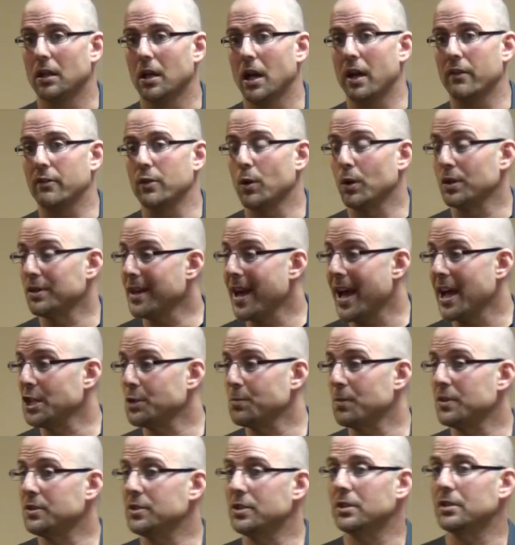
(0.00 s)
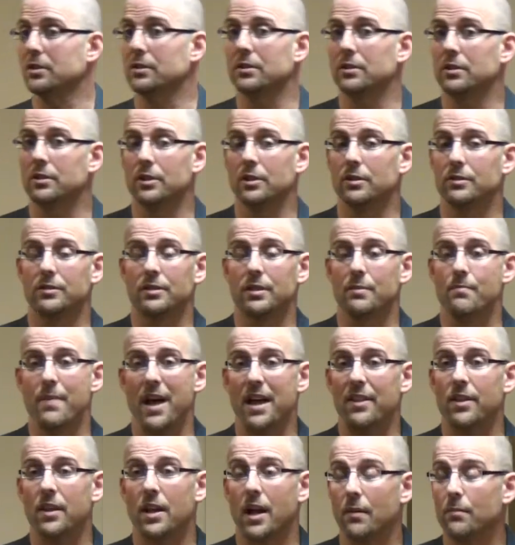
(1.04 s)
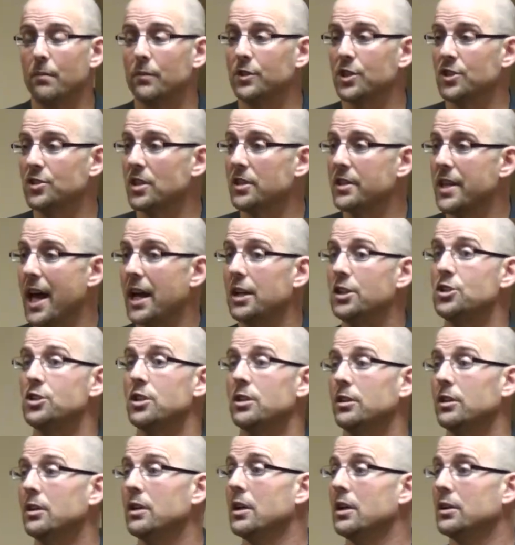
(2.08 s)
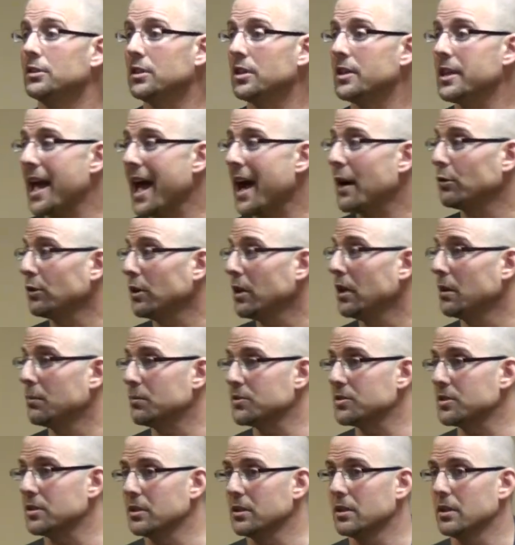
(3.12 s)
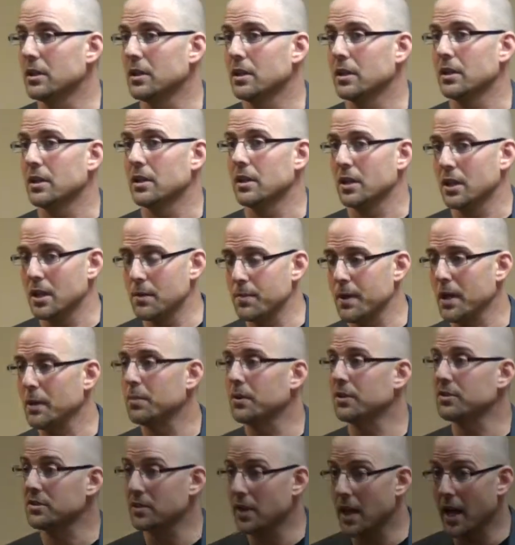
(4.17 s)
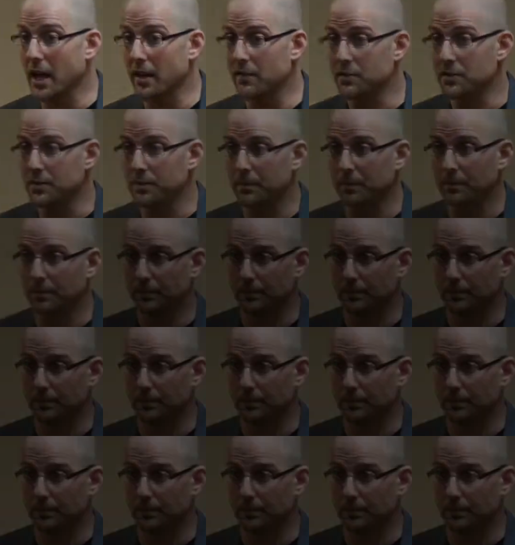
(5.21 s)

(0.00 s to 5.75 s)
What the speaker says: I have no attachment to the method. I'm just attached to the outcomes in people's lives.